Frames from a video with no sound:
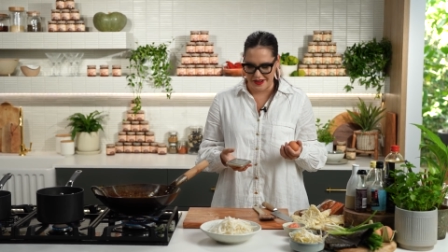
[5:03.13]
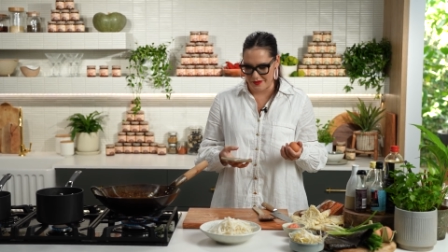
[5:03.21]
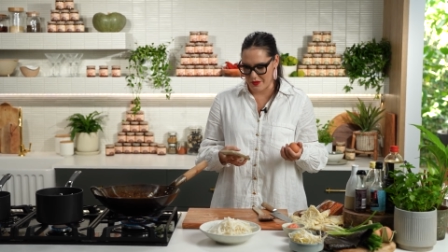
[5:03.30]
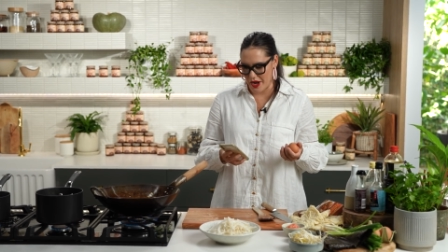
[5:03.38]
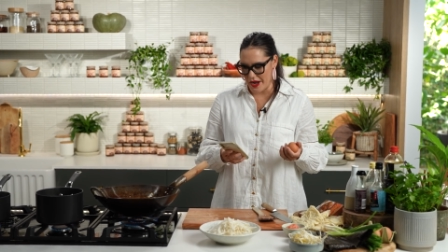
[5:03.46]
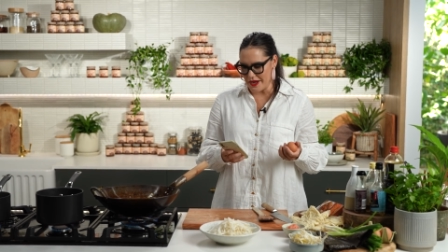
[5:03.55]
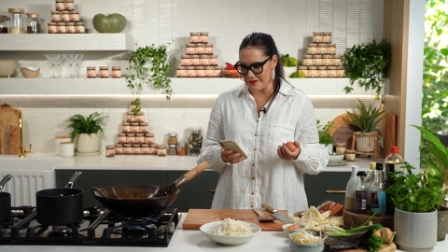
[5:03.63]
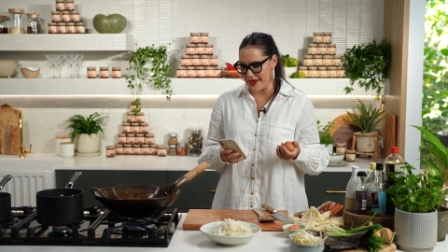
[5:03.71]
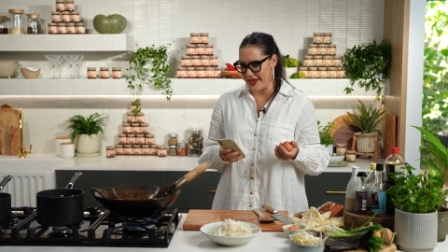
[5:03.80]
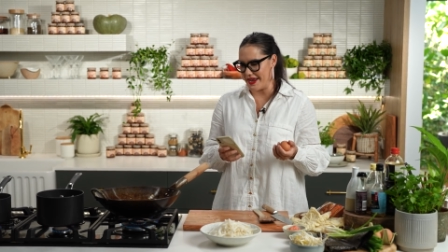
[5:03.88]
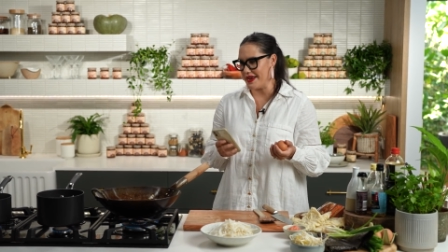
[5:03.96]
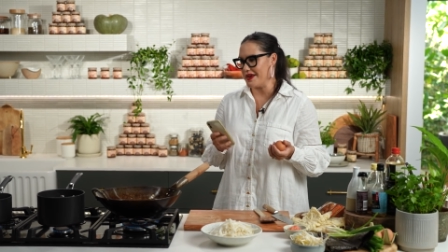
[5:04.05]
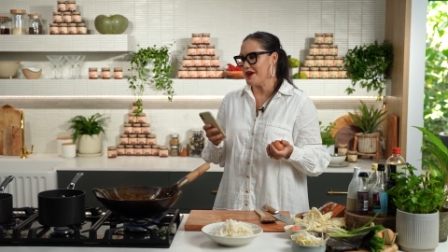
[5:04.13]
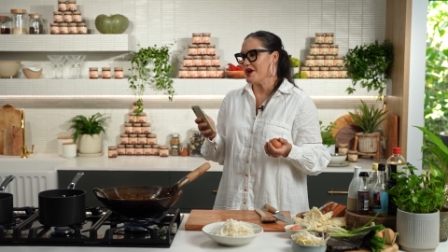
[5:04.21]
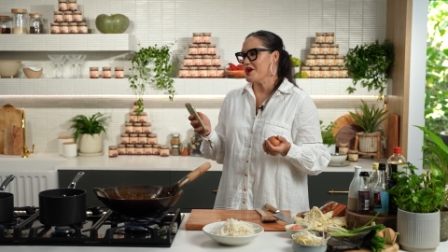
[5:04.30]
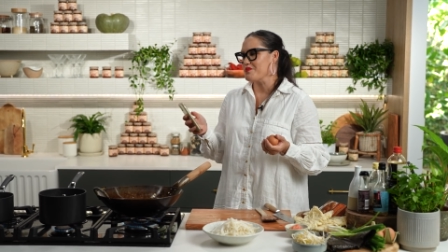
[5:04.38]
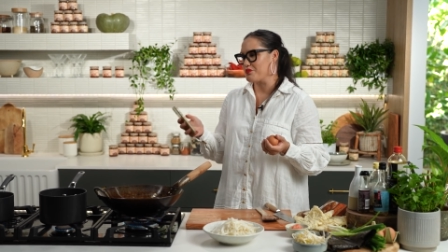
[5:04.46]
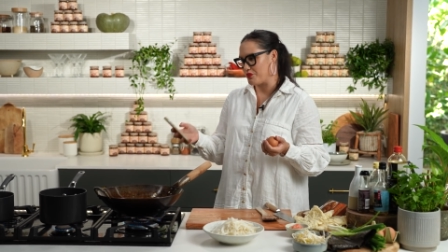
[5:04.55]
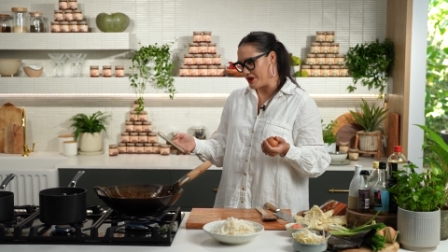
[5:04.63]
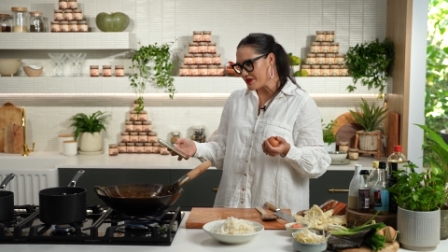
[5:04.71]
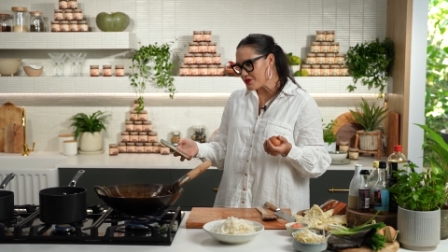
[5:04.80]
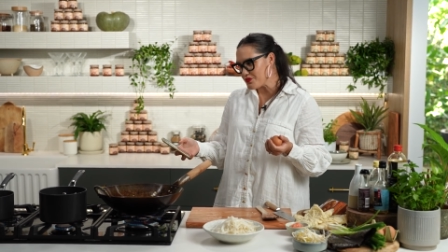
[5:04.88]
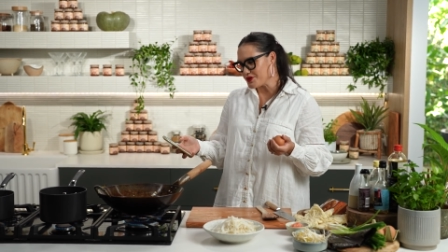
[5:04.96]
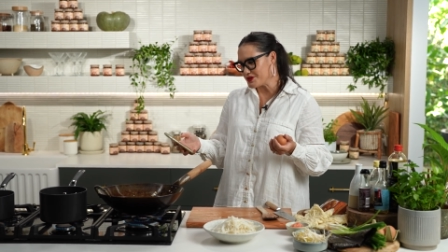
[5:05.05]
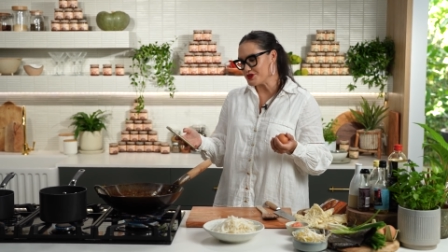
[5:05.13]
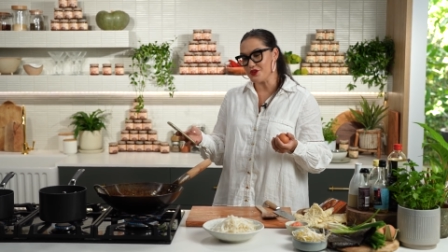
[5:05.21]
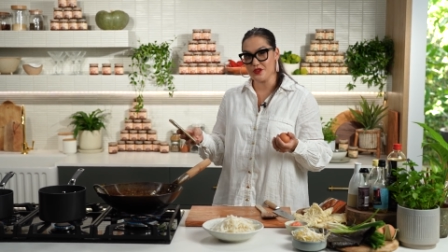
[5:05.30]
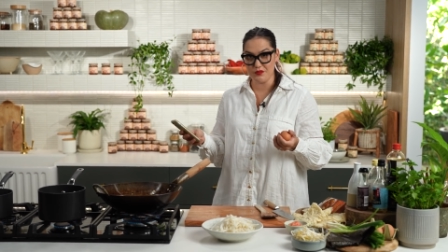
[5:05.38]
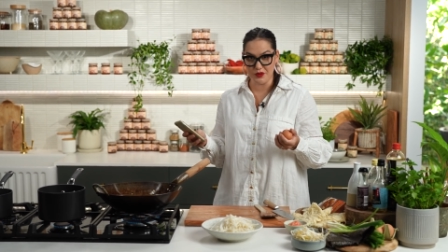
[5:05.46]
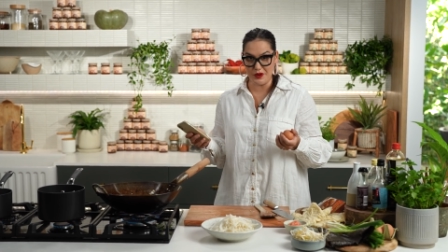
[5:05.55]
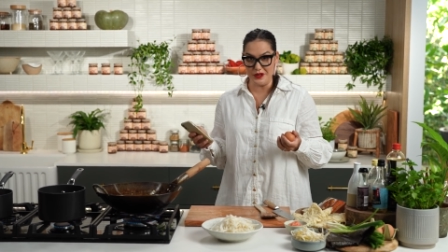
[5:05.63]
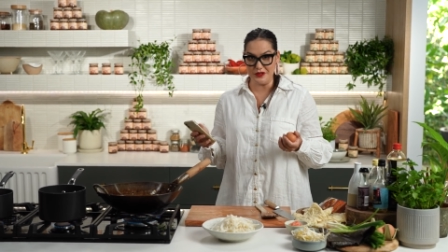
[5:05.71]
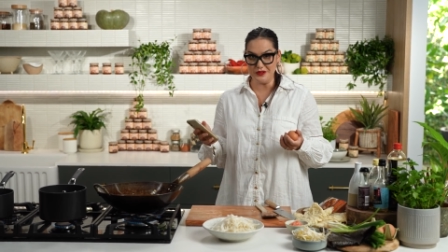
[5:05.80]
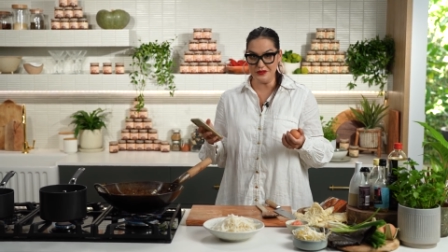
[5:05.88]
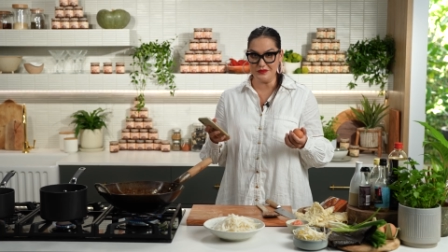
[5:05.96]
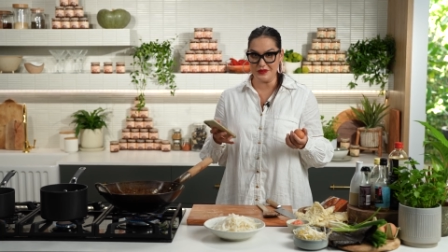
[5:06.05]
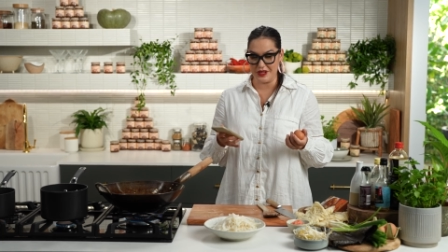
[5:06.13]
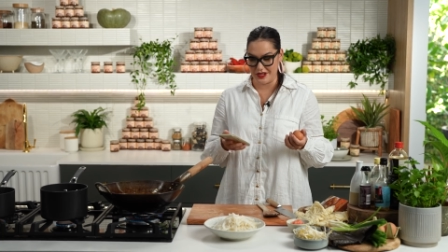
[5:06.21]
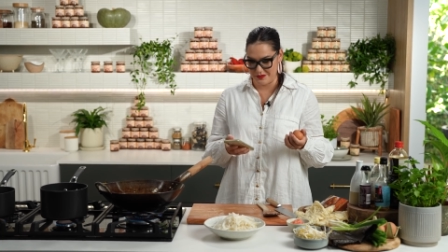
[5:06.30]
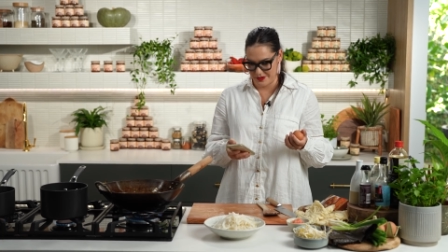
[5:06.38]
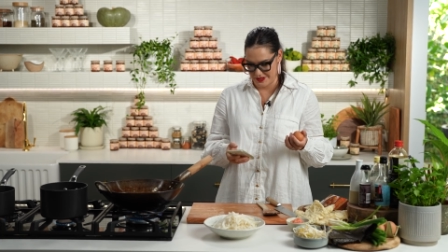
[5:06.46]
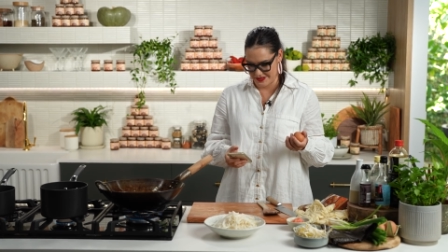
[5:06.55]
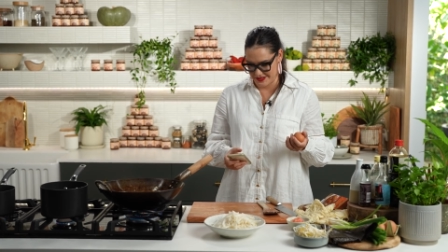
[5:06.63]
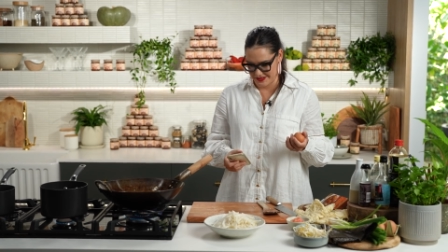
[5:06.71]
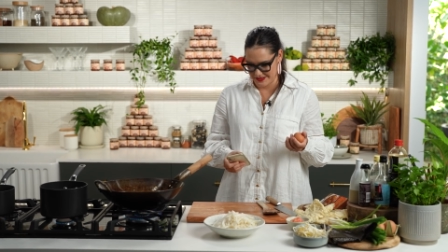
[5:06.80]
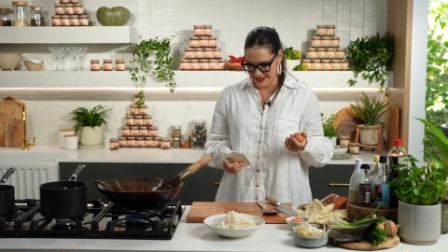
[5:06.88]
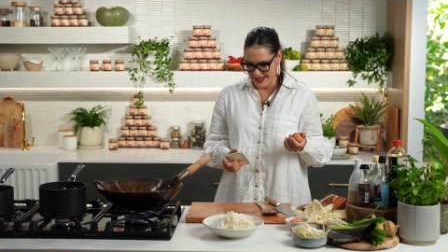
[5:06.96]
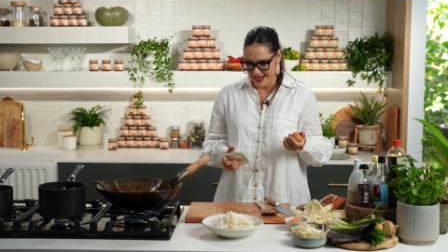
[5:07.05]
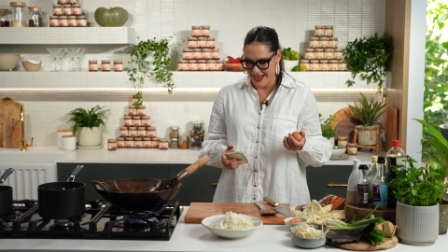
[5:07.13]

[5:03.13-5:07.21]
Um, I'm a bring the water to the boil kind of person,